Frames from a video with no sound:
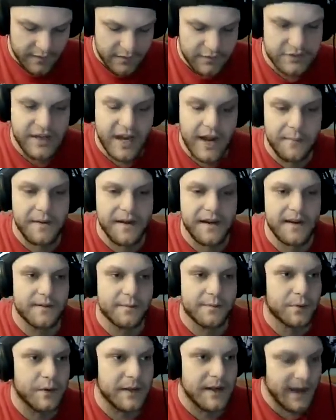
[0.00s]
Jemmy
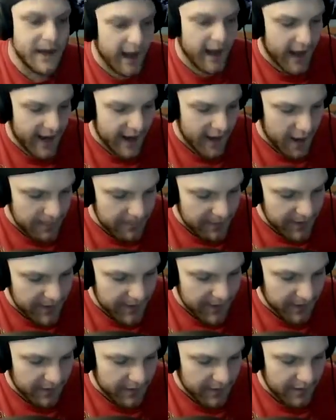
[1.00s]
is pretty high up
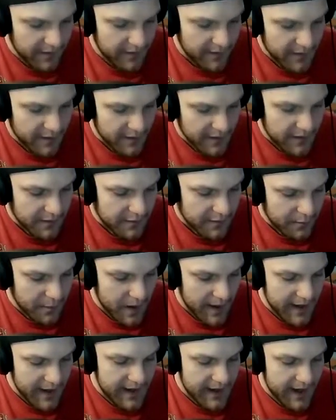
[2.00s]
there
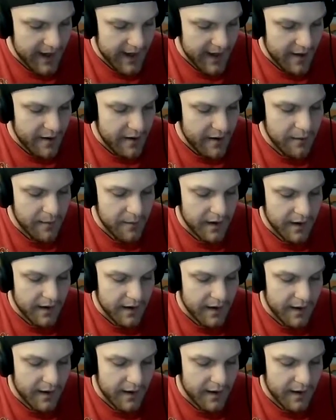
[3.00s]
right now.